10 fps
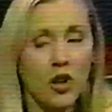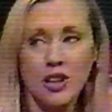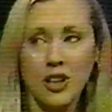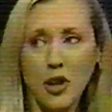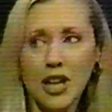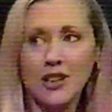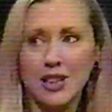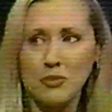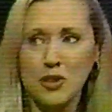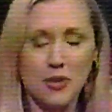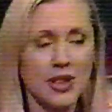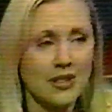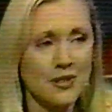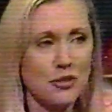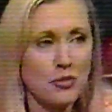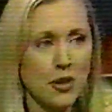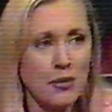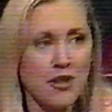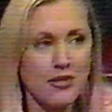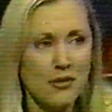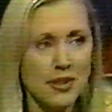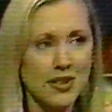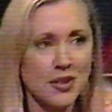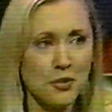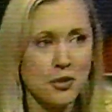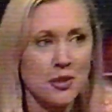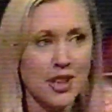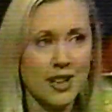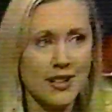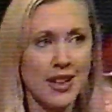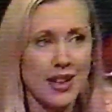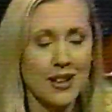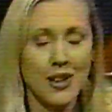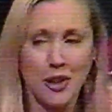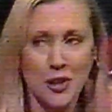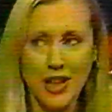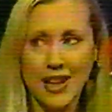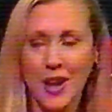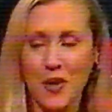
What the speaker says: a great clip as well from one of my favourite songs, which we're going to take a look at now.